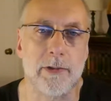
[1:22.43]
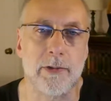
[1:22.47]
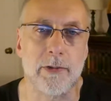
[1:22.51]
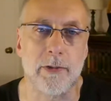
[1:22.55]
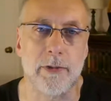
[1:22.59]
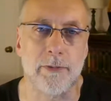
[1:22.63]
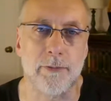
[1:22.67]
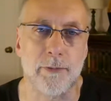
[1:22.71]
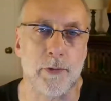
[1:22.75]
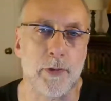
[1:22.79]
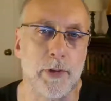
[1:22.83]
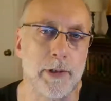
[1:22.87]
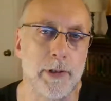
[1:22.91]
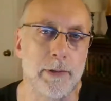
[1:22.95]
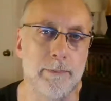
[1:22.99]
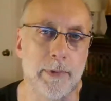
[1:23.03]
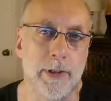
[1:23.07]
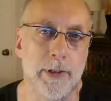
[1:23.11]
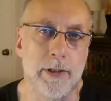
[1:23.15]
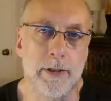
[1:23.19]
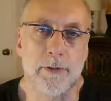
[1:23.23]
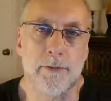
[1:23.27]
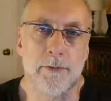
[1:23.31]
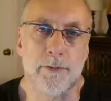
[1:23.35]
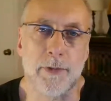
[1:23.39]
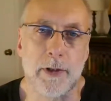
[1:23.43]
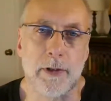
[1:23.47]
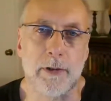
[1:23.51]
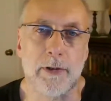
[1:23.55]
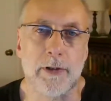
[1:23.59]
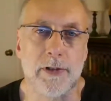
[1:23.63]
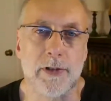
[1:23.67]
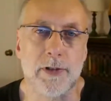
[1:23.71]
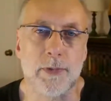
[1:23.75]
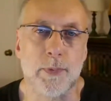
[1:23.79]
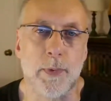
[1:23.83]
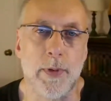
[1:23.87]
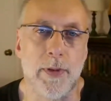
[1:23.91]
to avoid
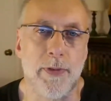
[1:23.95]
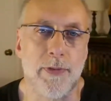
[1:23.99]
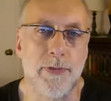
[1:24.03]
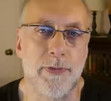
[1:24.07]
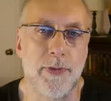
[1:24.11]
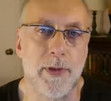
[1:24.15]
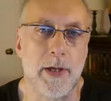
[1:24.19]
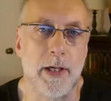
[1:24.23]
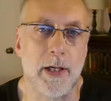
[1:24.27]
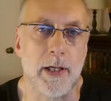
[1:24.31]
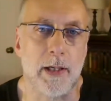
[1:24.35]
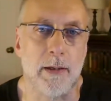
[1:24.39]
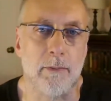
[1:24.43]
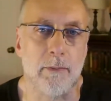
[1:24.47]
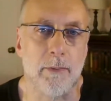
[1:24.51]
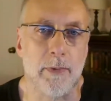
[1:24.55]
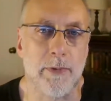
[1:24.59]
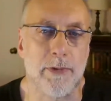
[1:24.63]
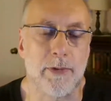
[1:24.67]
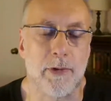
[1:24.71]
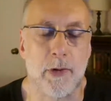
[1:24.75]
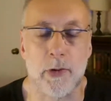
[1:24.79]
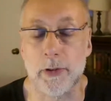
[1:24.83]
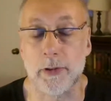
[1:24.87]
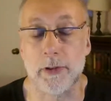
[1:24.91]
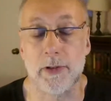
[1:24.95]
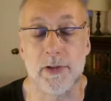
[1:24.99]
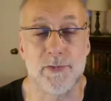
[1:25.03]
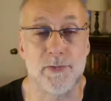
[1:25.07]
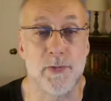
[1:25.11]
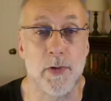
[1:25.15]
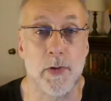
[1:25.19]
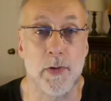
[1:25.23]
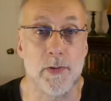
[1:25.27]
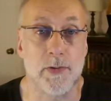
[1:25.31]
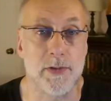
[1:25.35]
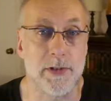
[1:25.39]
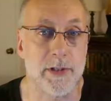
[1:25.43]
interference with cordless
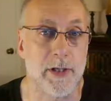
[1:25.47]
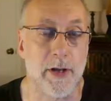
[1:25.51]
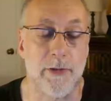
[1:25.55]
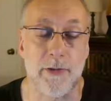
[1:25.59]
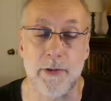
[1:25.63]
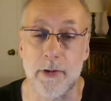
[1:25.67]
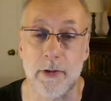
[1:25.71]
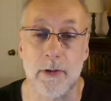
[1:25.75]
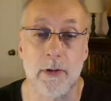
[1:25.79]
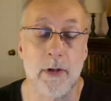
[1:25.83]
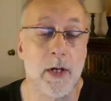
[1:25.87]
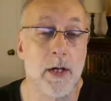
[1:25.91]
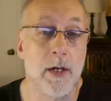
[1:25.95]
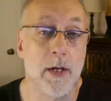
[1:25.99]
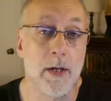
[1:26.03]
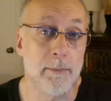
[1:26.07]
phones and